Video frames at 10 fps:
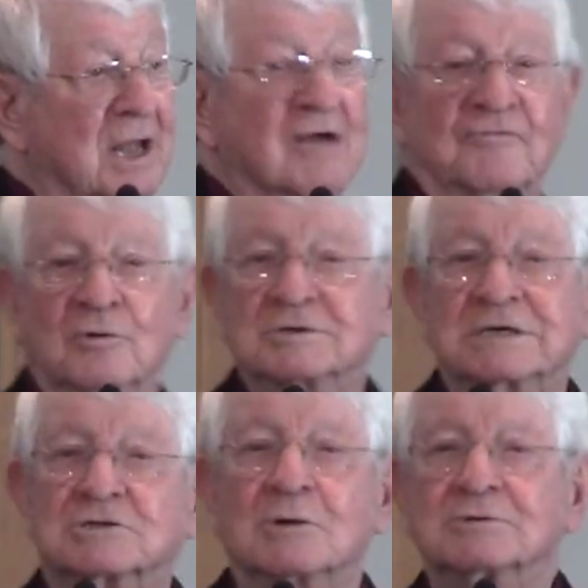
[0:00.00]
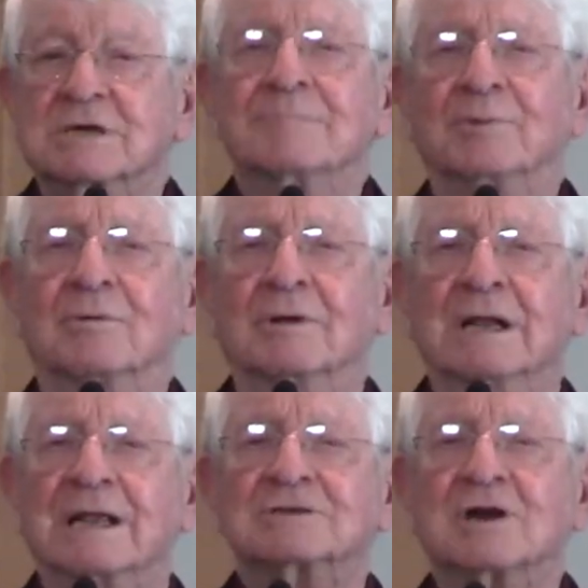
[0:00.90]
Folks, it's so simple.
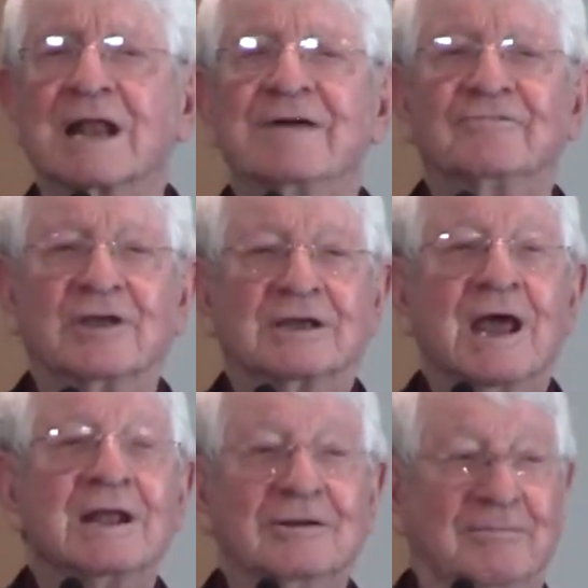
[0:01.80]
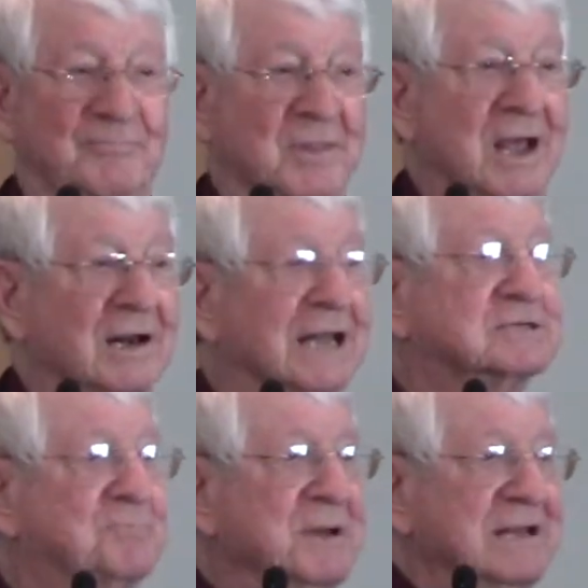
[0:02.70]
Let's live the kingdom.
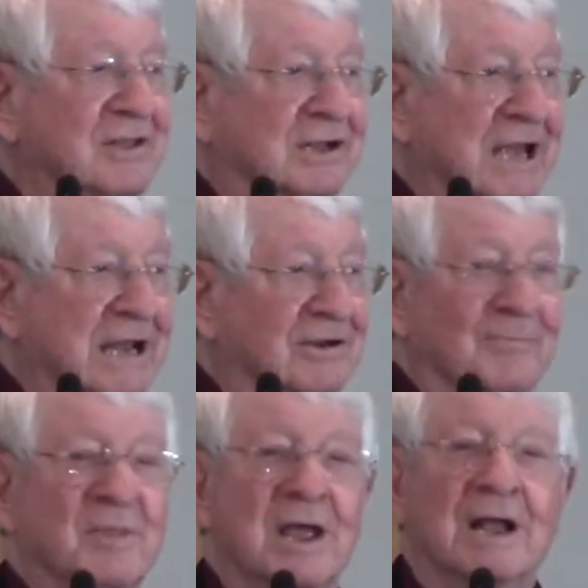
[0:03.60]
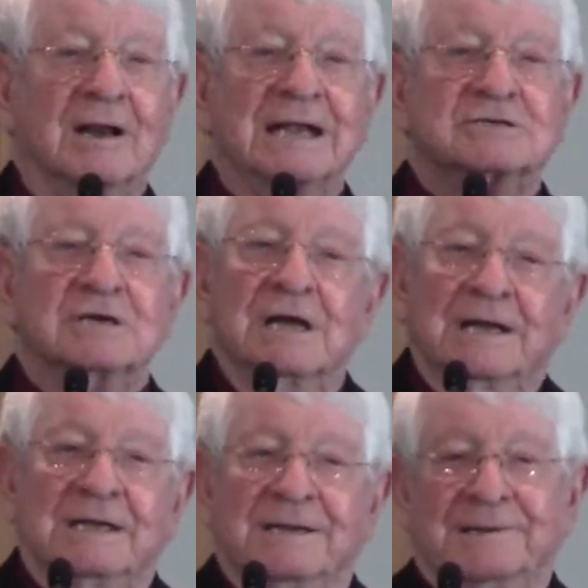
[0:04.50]
Let's be the kingdom. Let's,
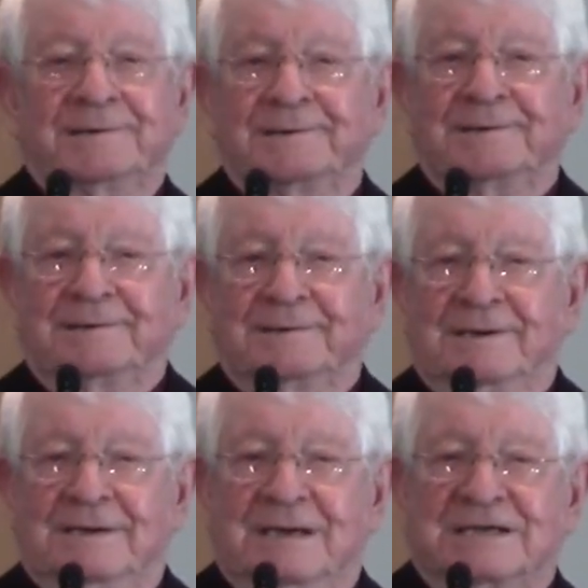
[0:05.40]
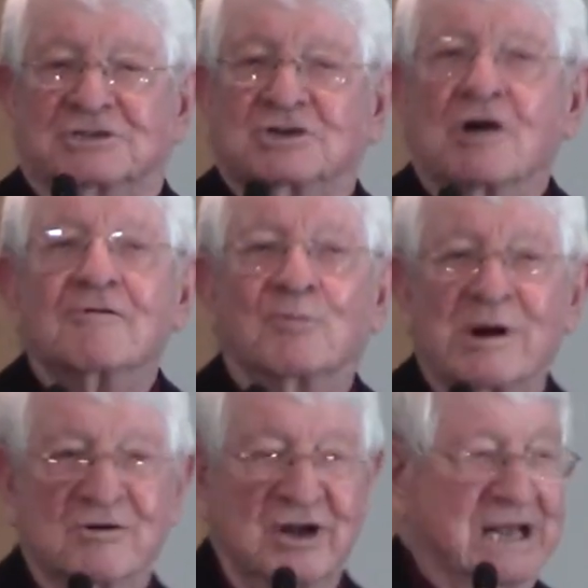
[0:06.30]
let's serve
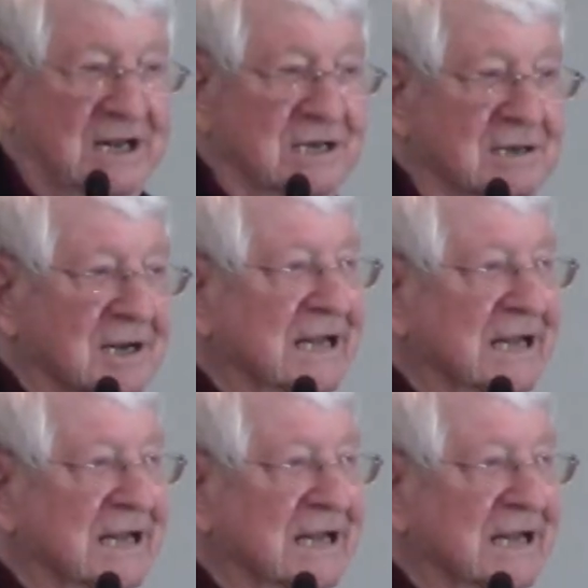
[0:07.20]
where needed.